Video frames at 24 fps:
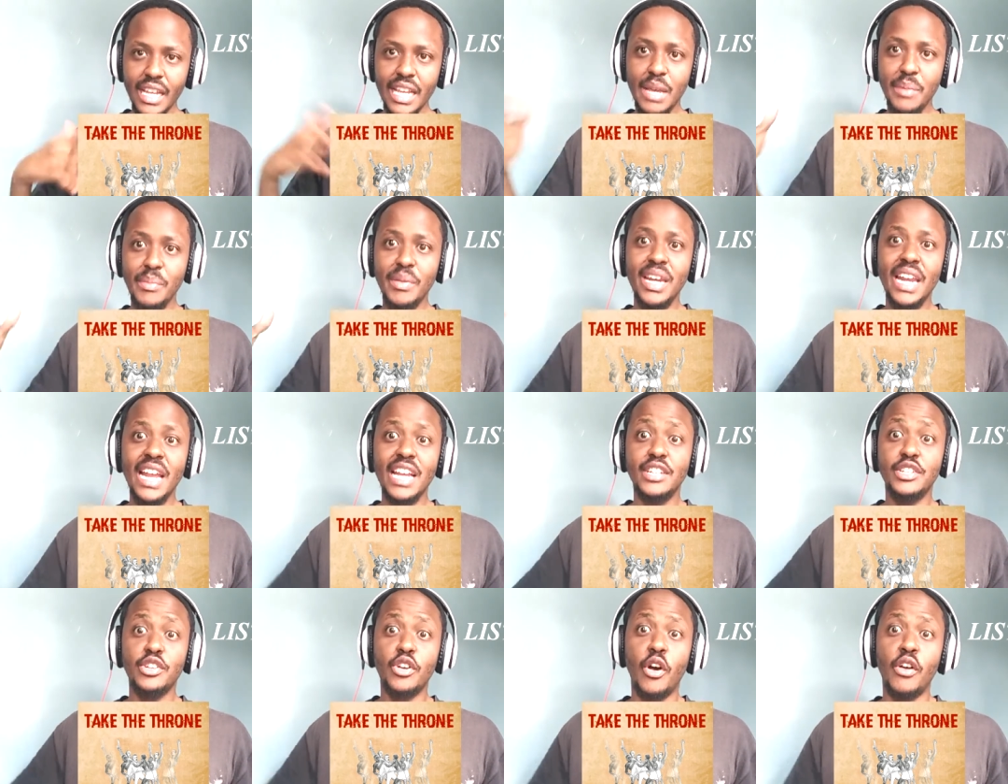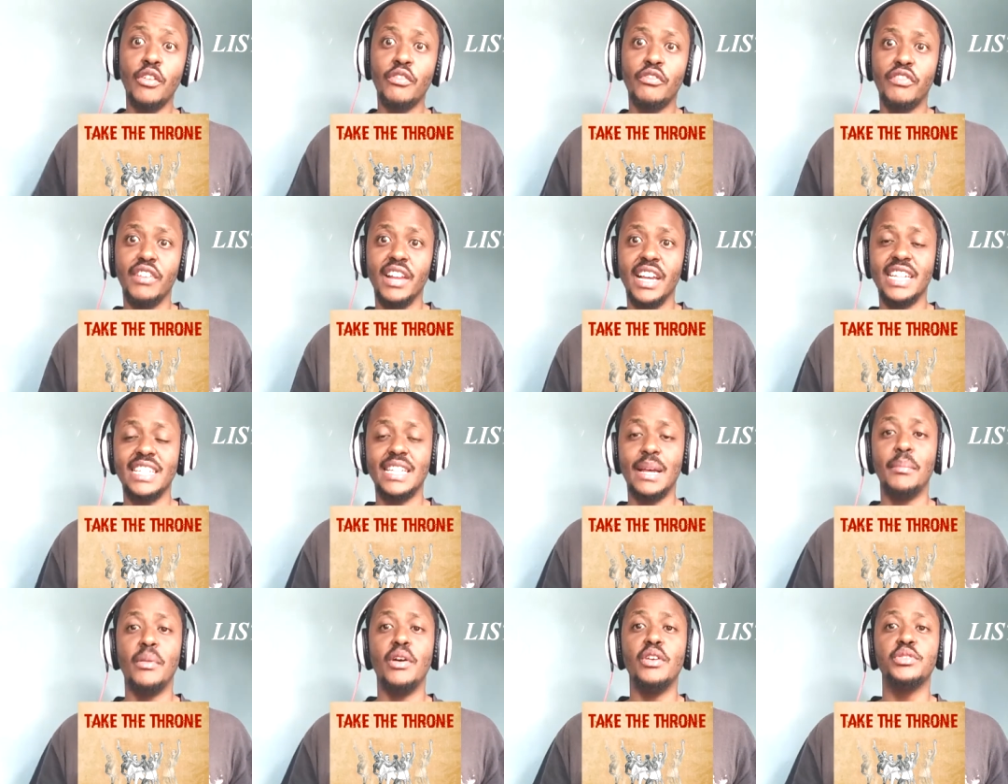imminent
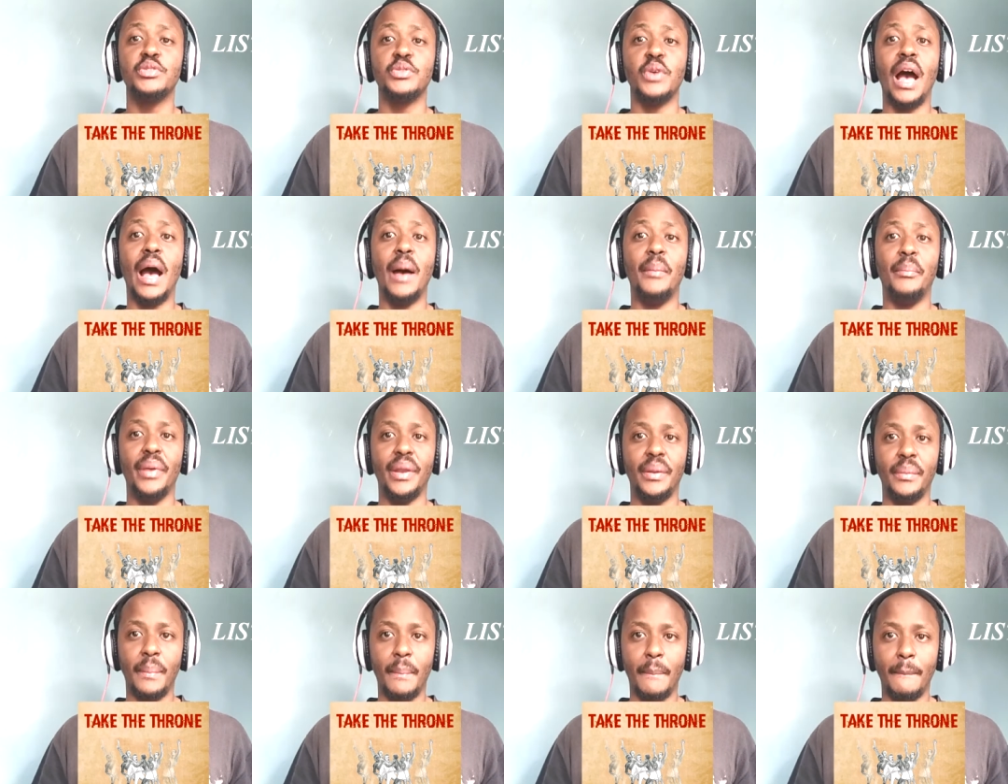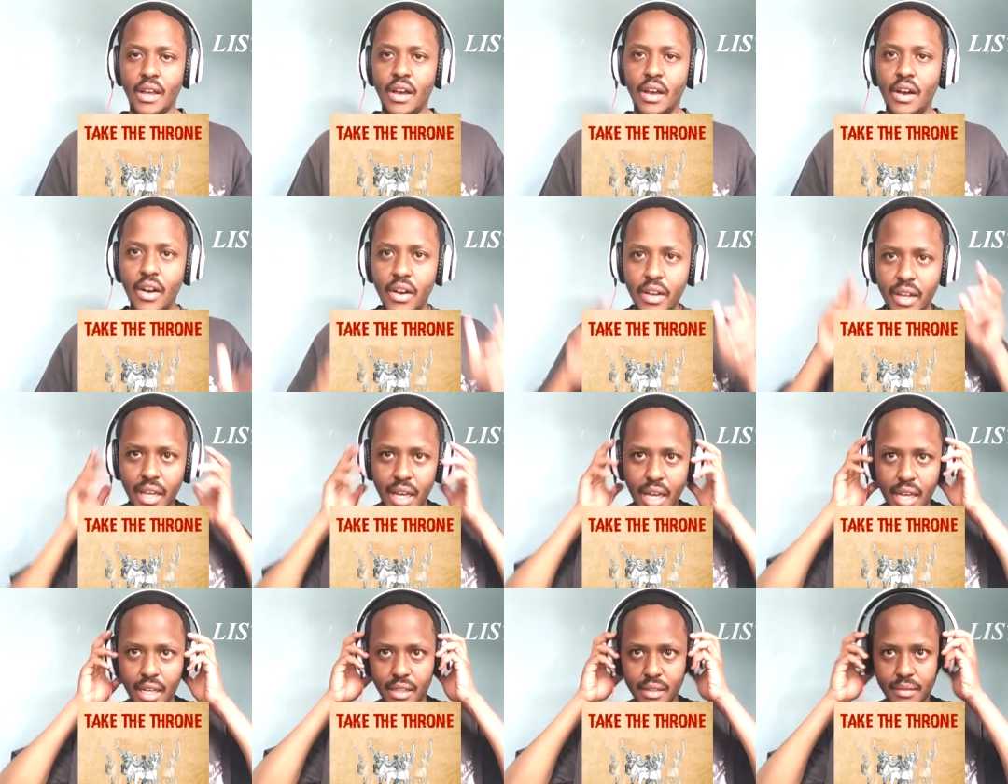conflict about to happen.
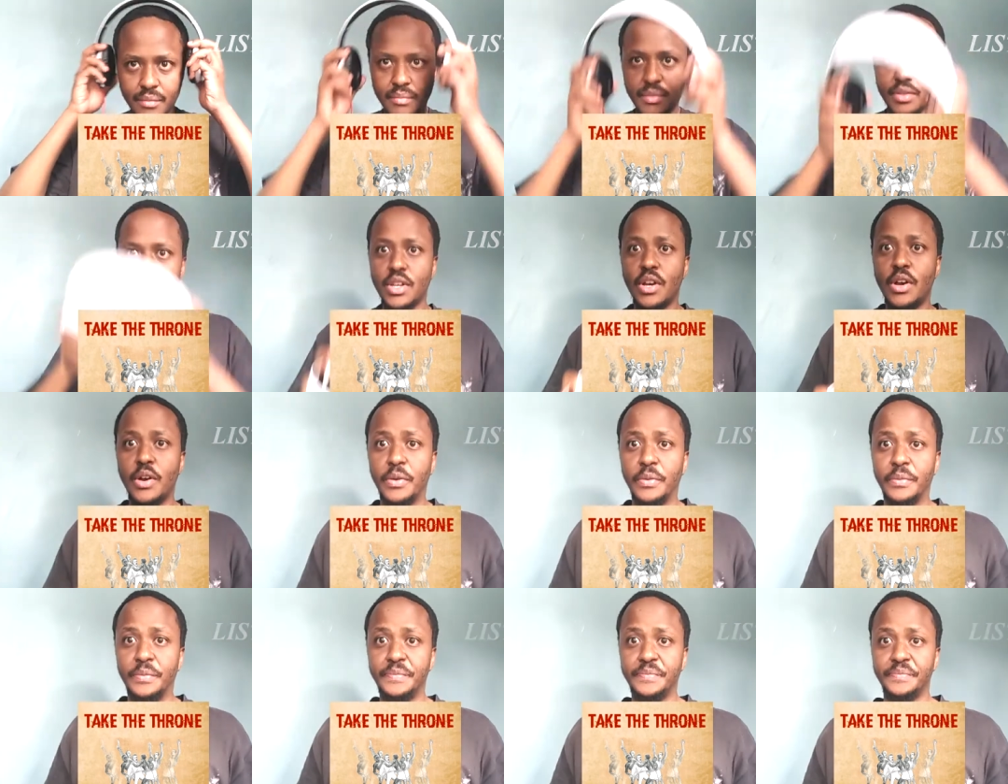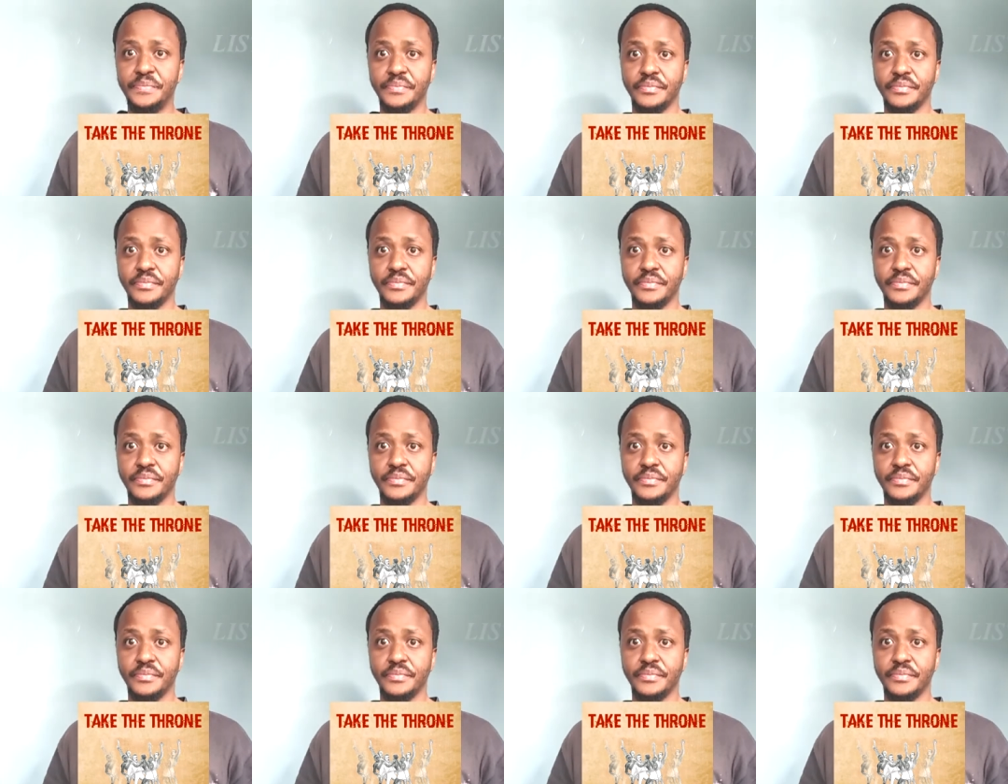Okay, so